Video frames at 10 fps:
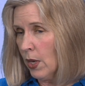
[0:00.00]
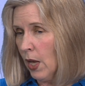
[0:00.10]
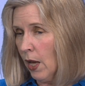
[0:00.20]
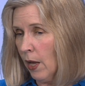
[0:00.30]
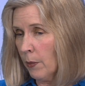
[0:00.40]

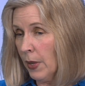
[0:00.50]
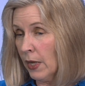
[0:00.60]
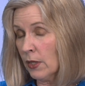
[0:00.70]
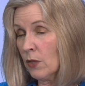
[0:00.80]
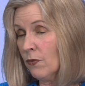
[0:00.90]

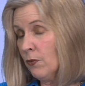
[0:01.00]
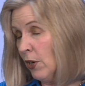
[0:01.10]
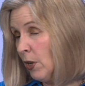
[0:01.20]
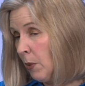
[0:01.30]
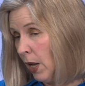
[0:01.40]
And it's
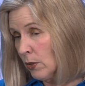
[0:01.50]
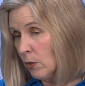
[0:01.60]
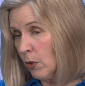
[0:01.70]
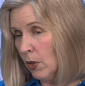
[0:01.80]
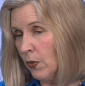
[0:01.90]
very
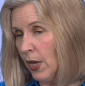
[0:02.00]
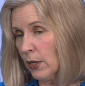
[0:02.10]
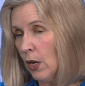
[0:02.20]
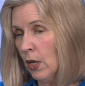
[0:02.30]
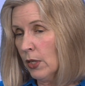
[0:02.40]
possible
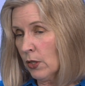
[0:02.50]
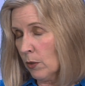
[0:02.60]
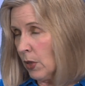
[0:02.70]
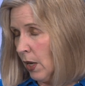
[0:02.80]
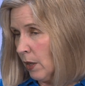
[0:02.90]
that
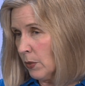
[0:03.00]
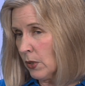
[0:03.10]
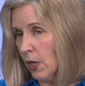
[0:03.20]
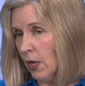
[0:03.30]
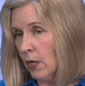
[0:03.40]
sometimes
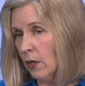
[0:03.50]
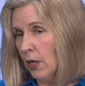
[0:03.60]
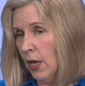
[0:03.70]
an